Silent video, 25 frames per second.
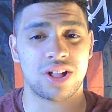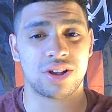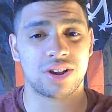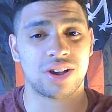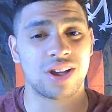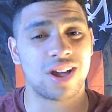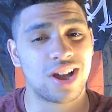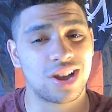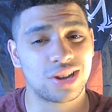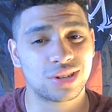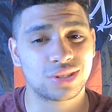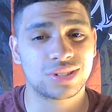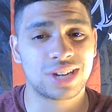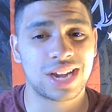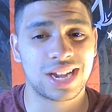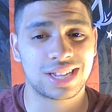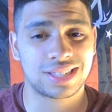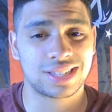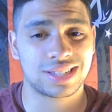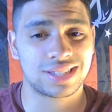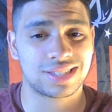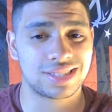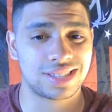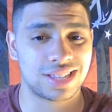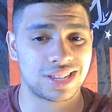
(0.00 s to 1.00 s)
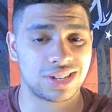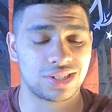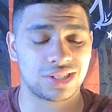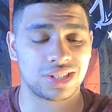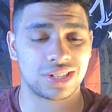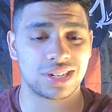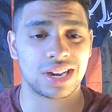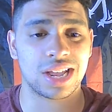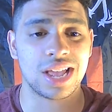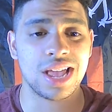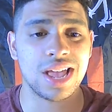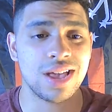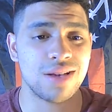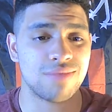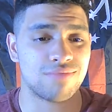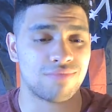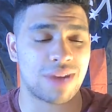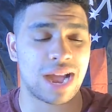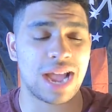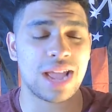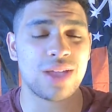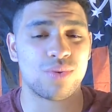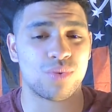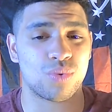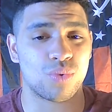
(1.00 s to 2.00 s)
contract extension
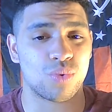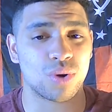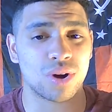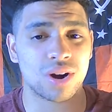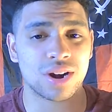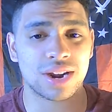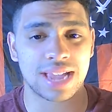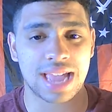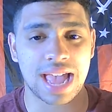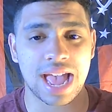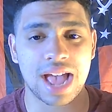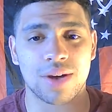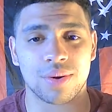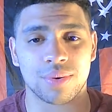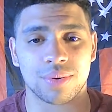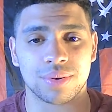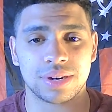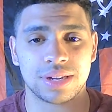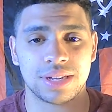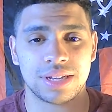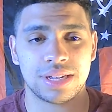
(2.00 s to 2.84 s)
might work out